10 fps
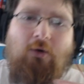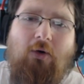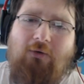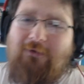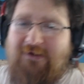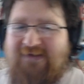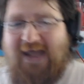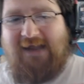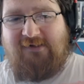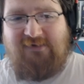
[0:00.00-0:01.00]
Auron
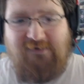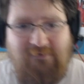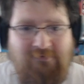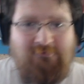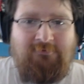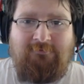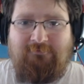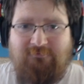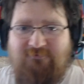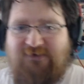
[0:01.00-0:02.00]
attacks.
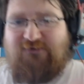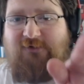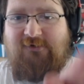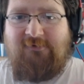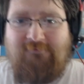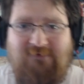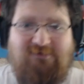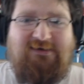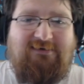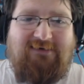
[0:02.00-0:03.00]
Vigilance.
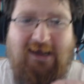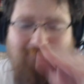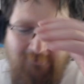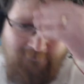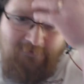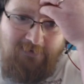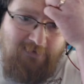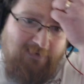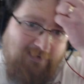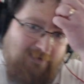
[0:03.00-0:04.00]
Doesn't need to tap.
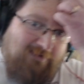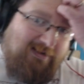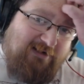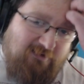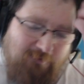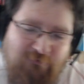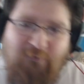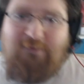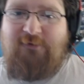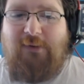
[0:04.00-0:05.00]
Gets a
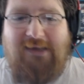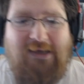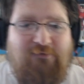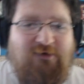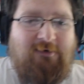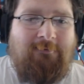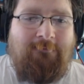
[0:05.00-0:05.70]
+1/+1 counter.